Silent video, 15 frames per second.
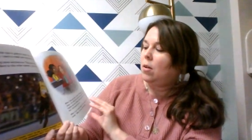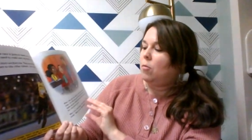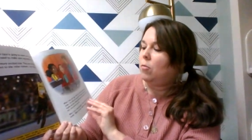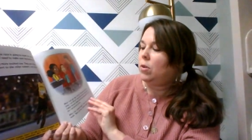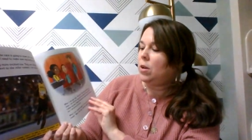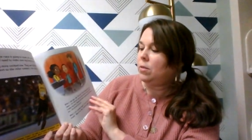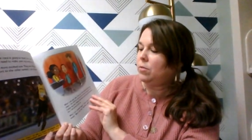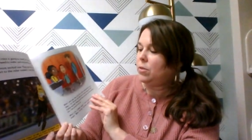
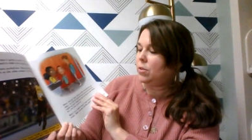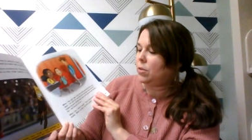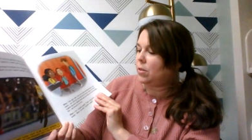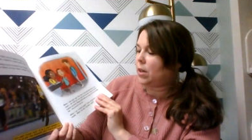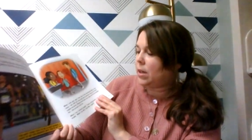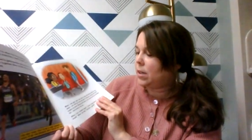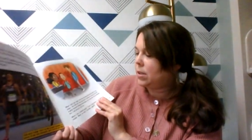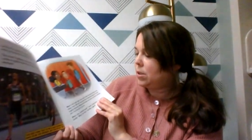When I was your
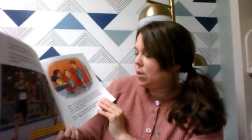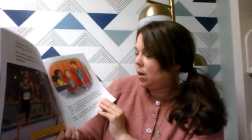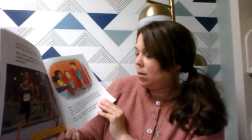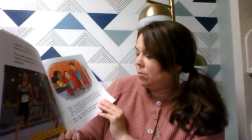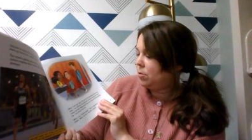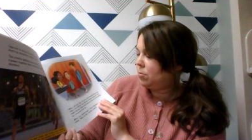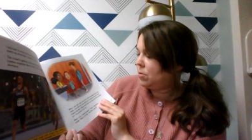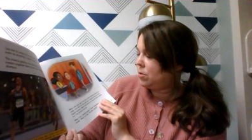age, I
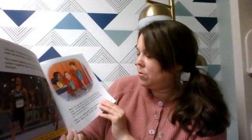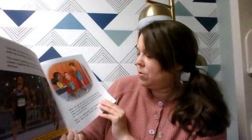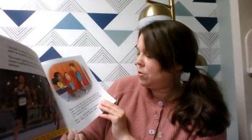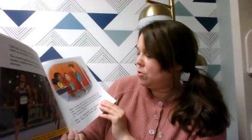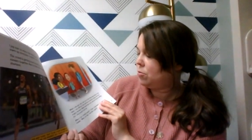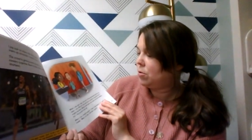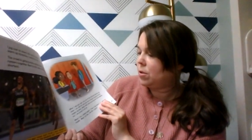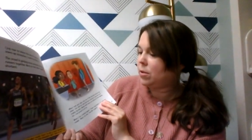was one of the
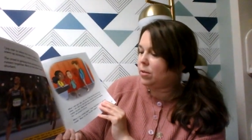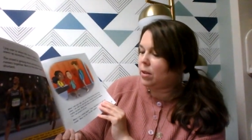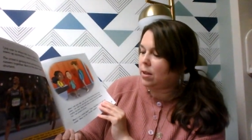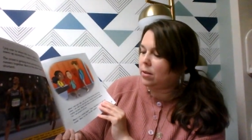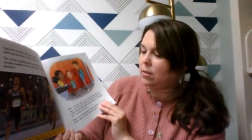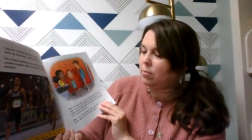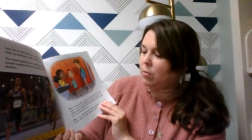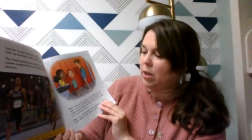shortest
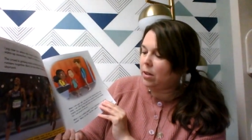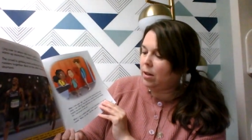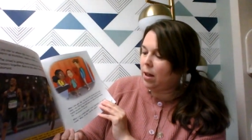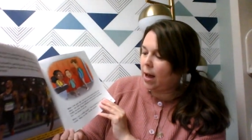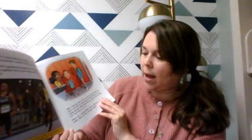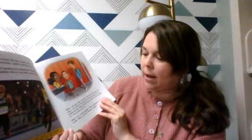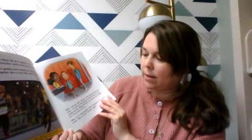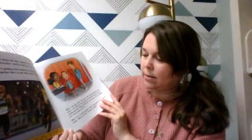kids in my
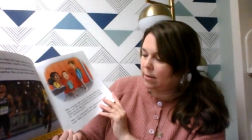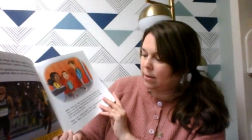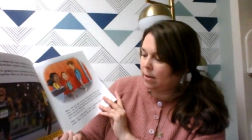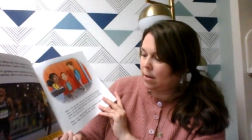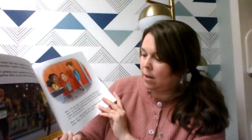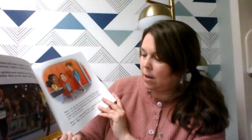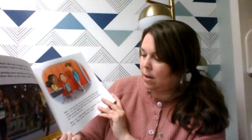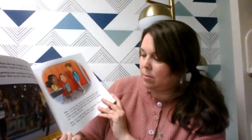class.
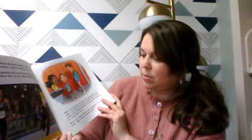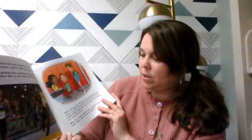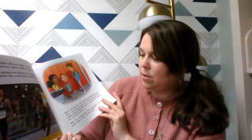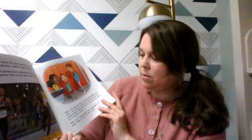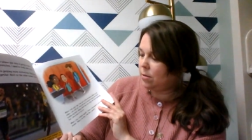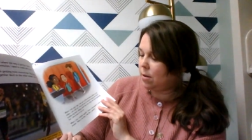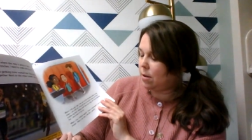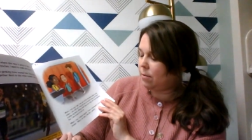I'm
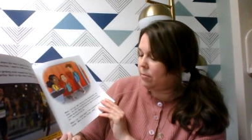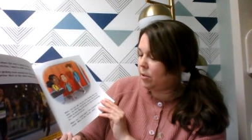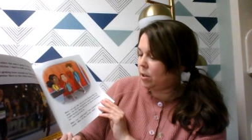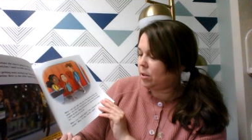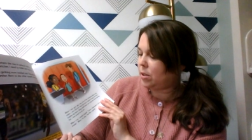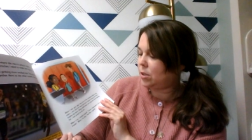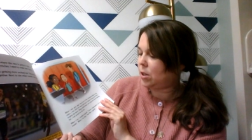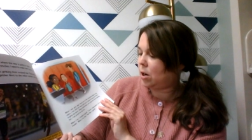still not
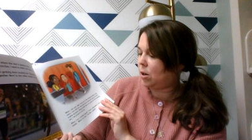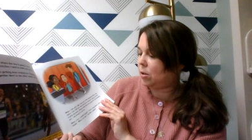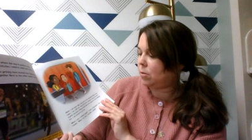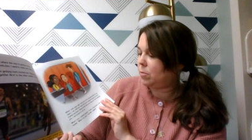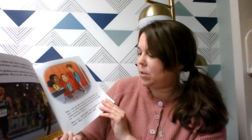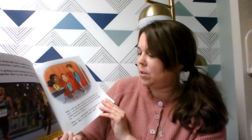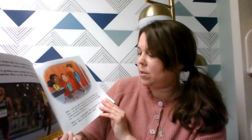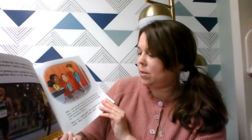very tall,
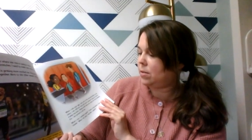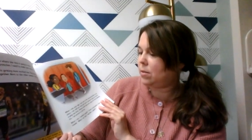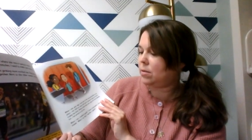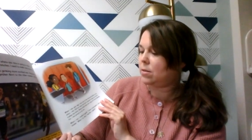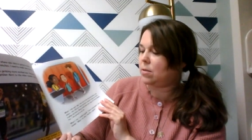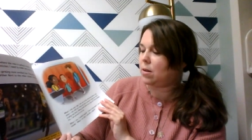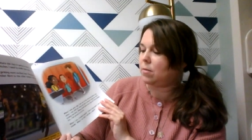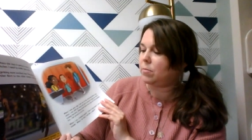but it doesn't
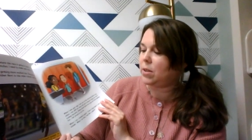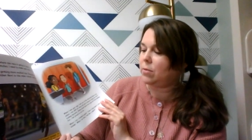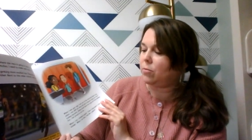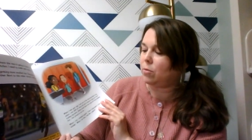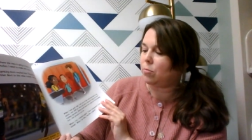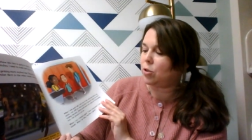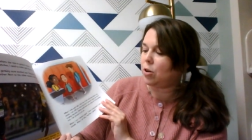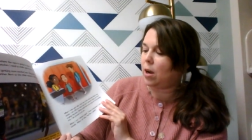stop me
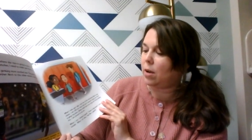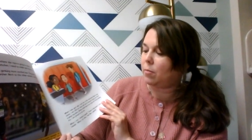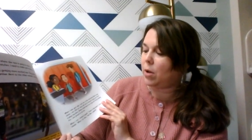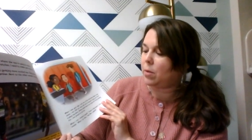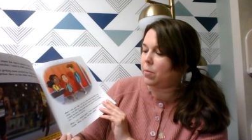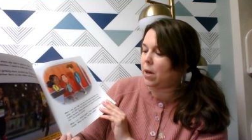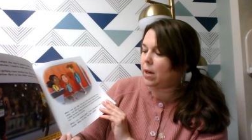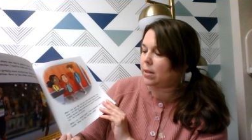from trying my
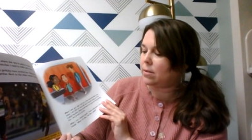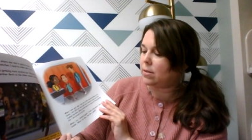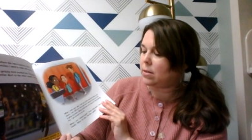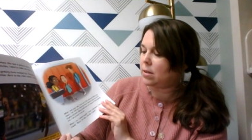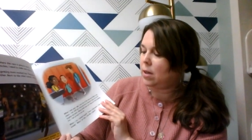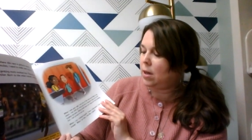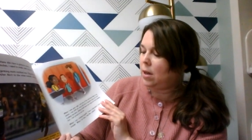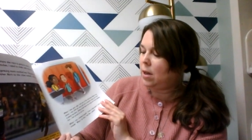best.
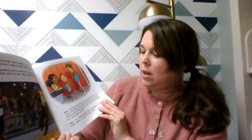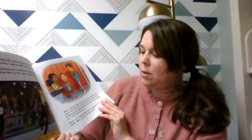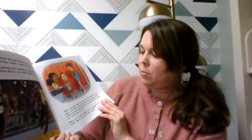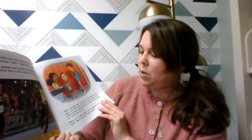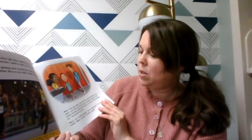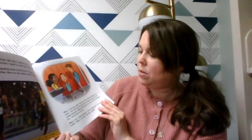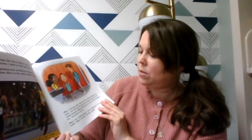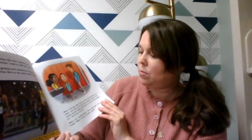
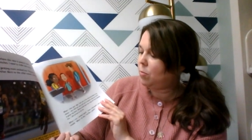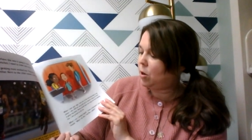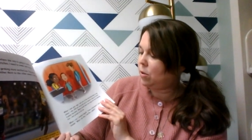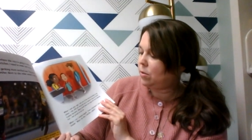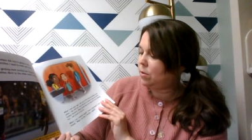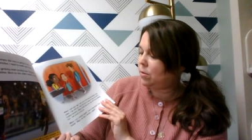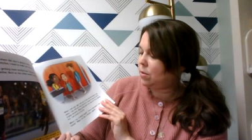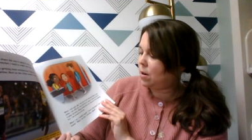Being small
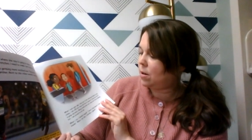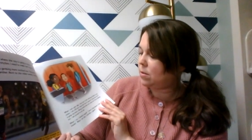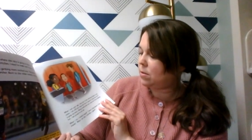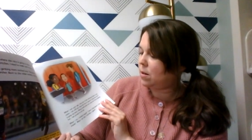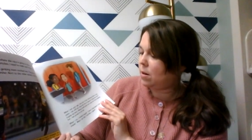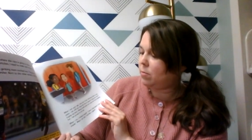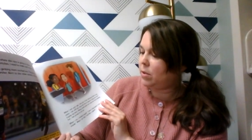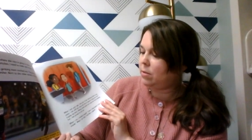does not
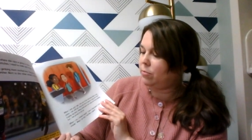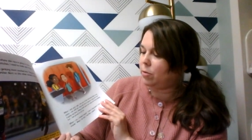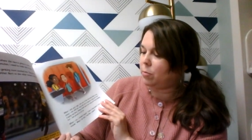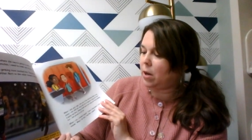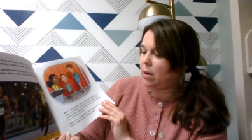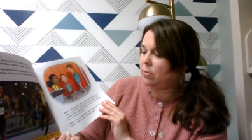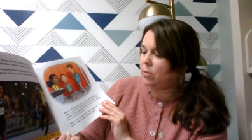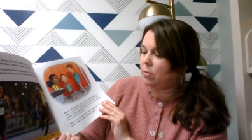stop me from
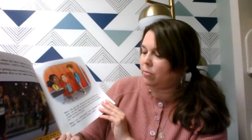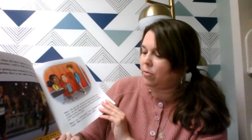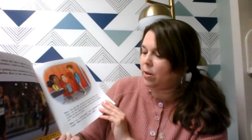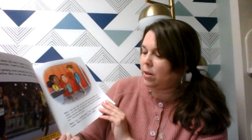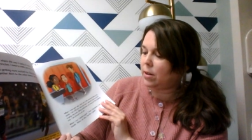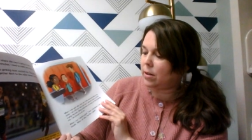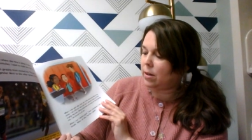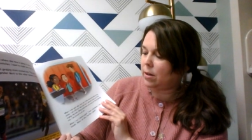having
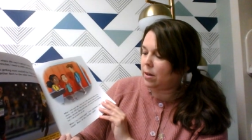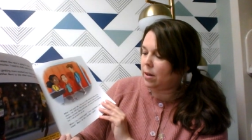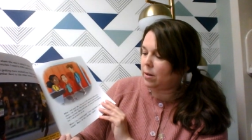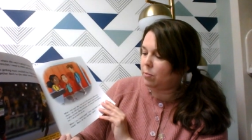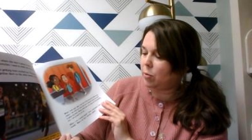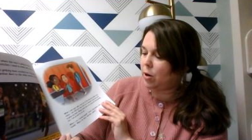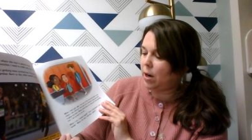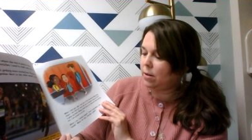fun.
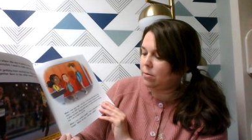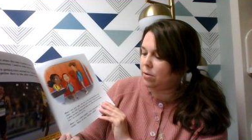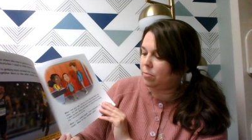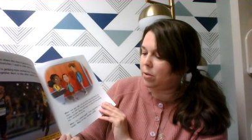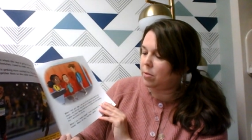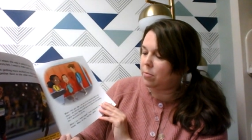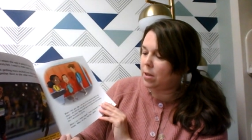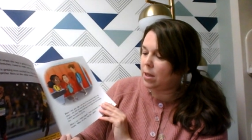I'm proud to
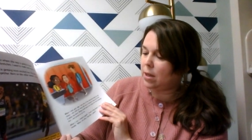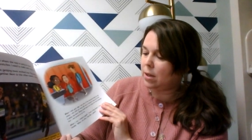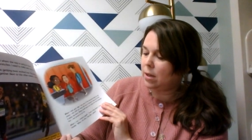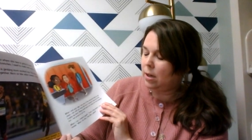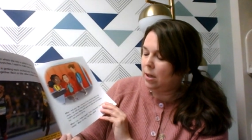be me.